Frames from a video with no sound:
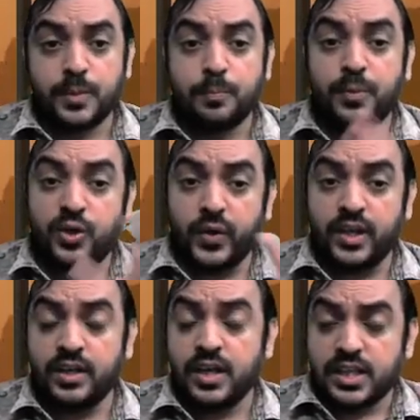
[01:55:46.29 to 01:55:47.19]

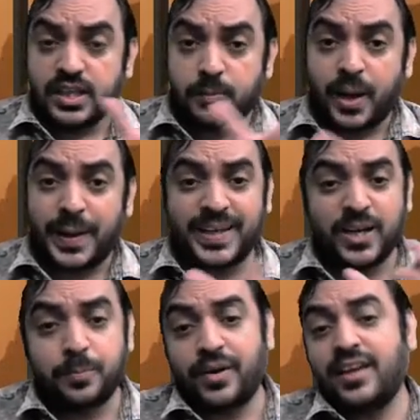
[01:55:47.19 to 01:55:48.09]
Between the
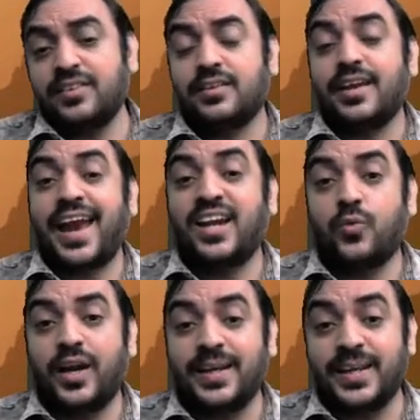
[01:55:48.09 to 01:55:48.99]
market price and
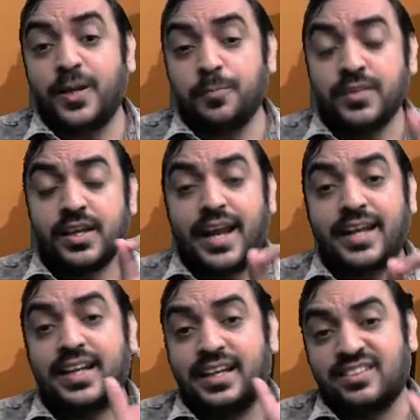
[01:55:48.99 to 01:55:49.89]
YTM and
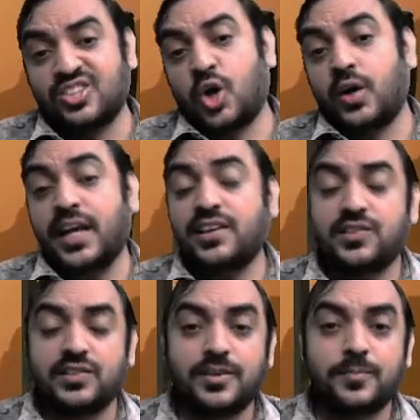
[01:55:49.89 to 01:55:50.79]
that is called
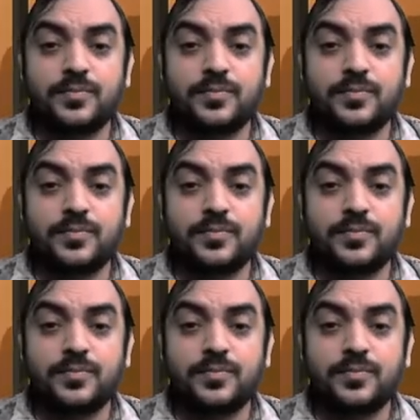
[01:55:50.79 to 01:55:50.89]
as